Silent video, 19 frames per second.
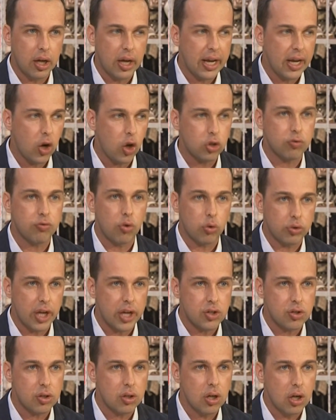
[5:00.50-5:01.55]
a lot of
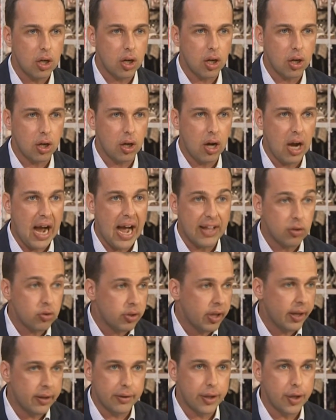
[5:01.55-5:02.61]
rotation uh, other
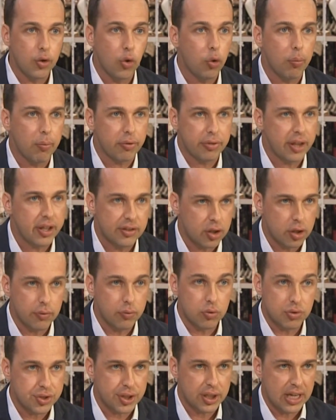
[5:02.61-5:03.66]
than the normal things that you
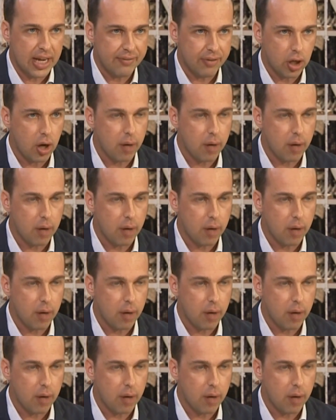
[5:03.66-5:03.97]
will see in every